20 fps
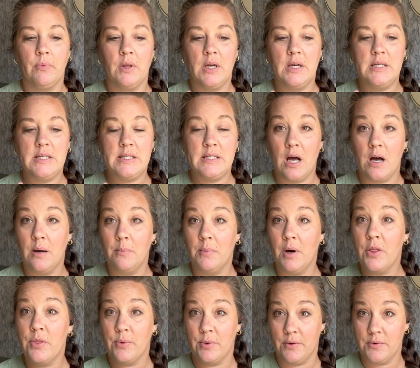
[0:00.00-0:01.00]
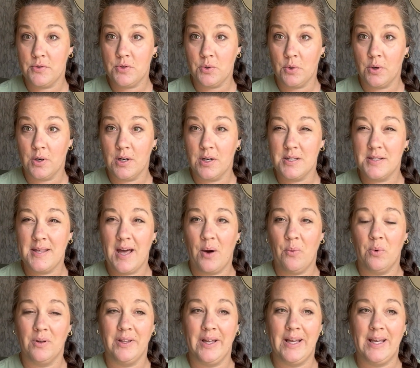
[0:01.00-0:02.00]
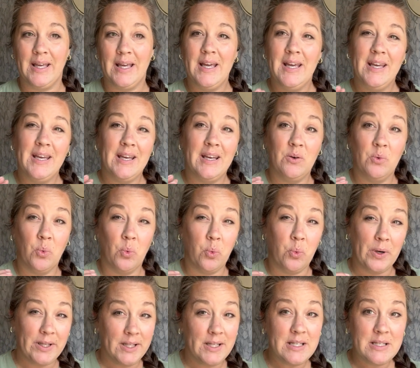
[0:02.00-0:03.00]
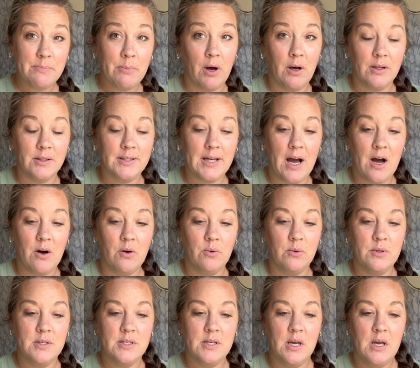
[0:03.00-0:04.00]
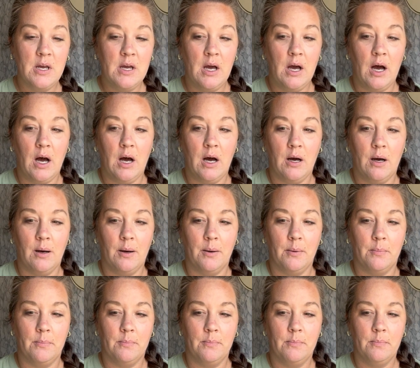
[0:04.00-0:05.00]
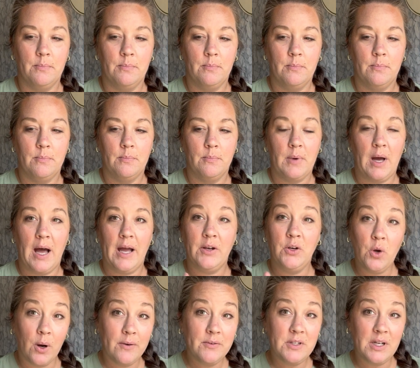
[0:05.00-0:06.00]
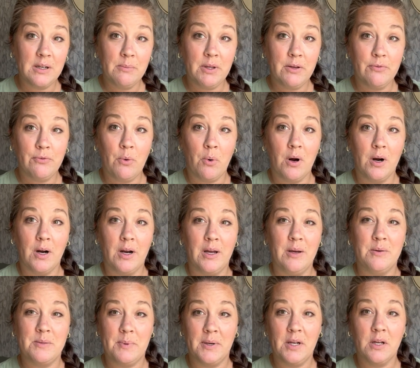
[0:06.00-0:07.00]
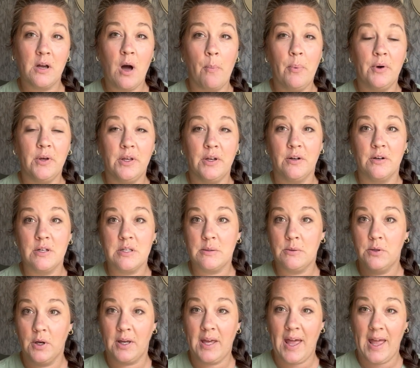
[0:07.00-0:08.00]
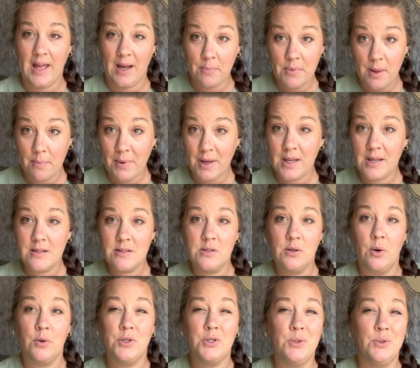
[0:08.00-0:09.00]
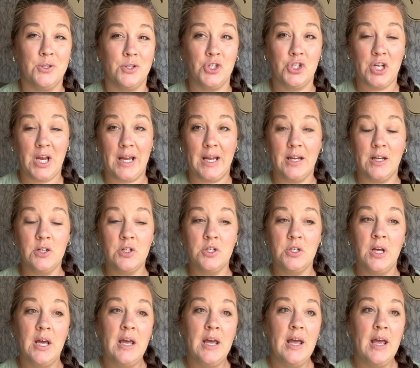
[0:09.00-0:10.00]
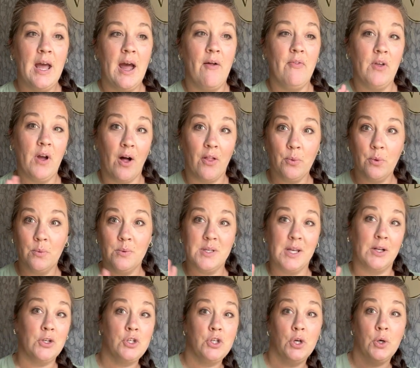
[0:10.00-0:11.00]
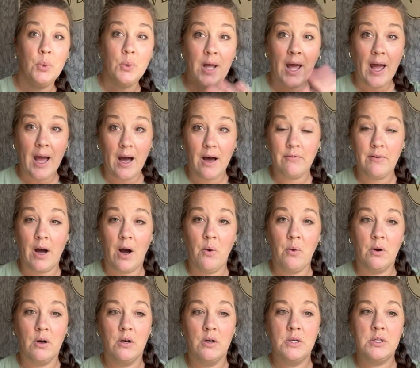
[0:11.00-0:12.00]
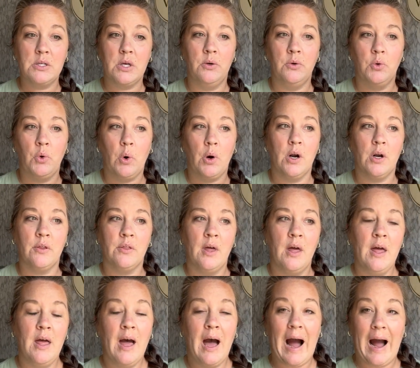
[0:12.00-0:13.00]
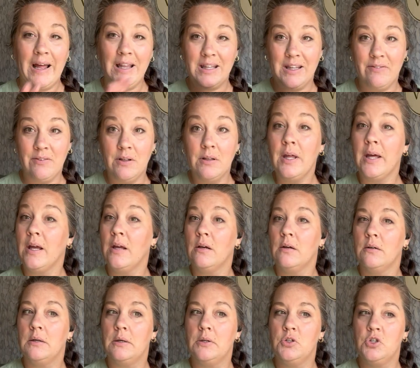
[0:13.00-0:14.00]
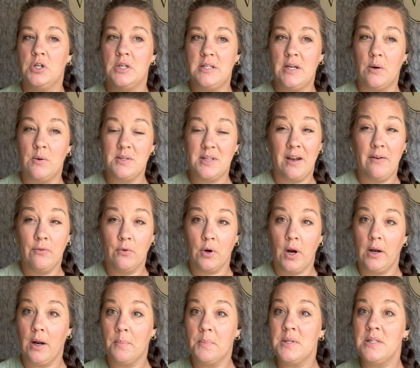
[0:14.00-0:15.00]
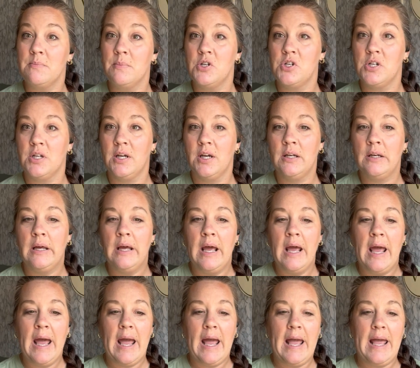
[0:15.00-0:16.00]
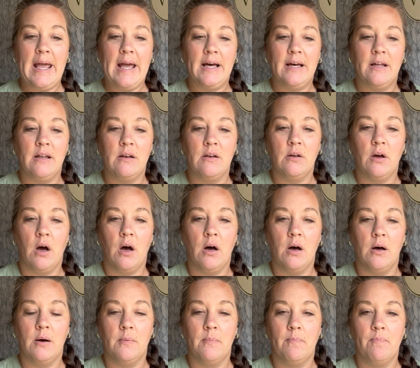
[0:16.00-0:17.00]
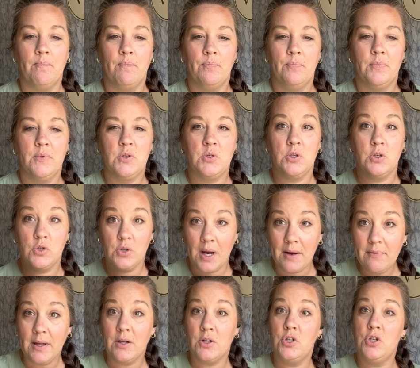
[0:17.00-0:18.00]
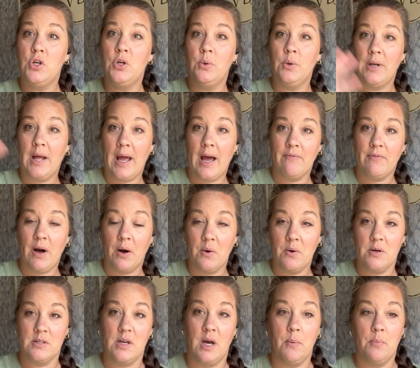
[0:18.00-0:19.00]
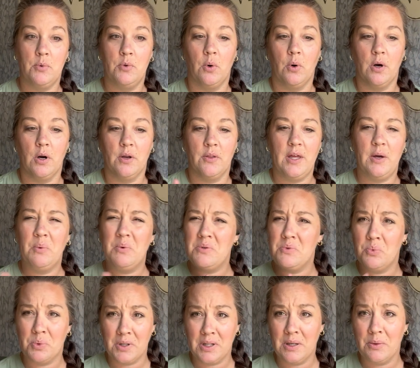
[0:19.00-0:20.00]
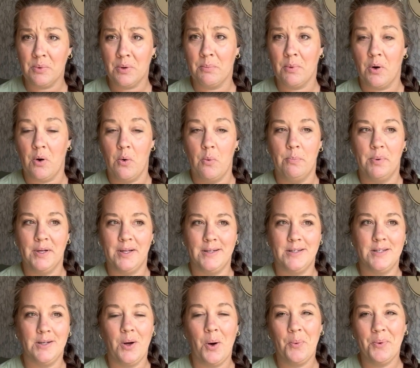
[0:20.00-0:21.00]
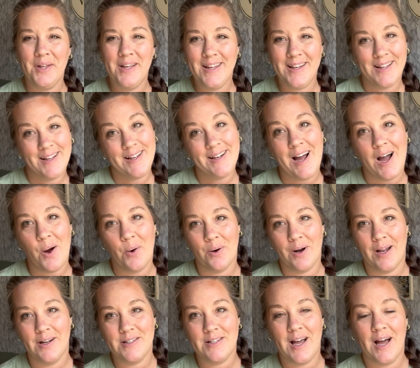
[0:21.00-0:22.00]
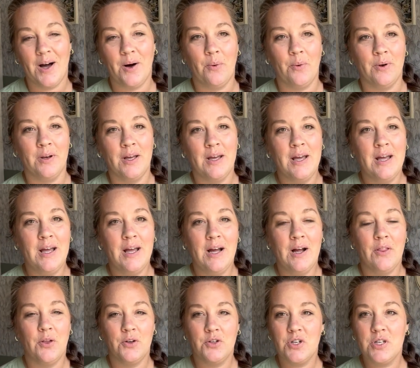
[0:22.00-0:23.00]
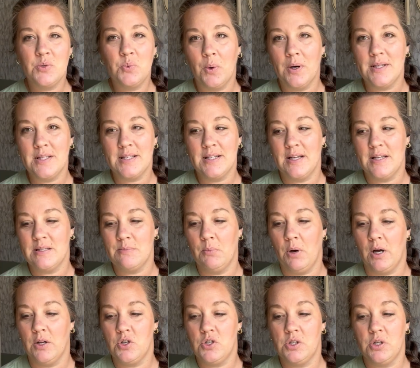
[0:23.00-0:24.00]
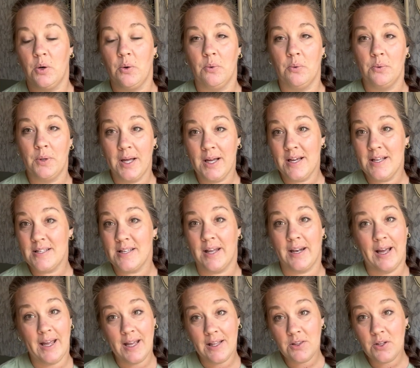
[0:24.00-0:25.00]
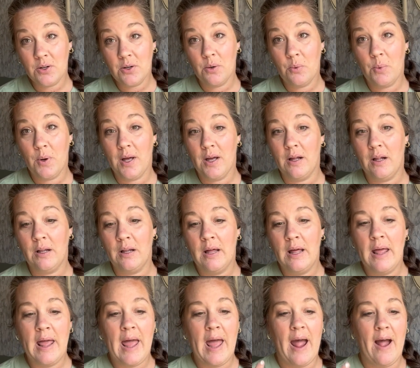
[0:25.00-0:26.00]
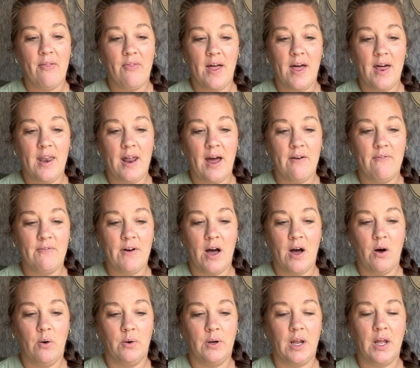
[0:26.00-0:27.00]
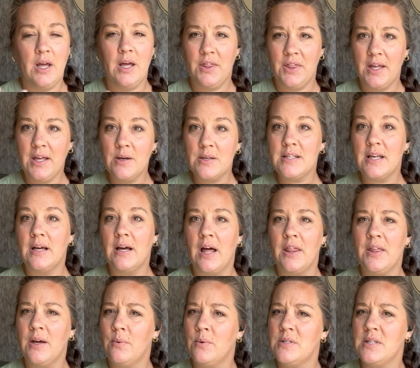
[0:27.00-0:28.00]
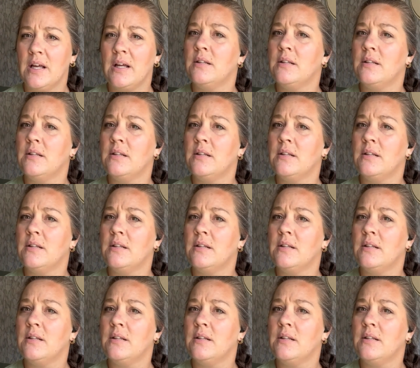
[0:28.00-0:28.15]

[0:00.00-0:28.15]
some thrift stores that were like in really small towns. I know I've done it before. It's been a couple years. The camp that my kids go to has changed, and the other one was like 2.5 hours north. I live in like just outside of Grand Rapids, Michigan, and so to drive like 2.5 hours up north, it was really remote, but to only get like an hour out of town, there just wasn't as much. So like I said, I hit the Goodwill, and then I found, I think it was like a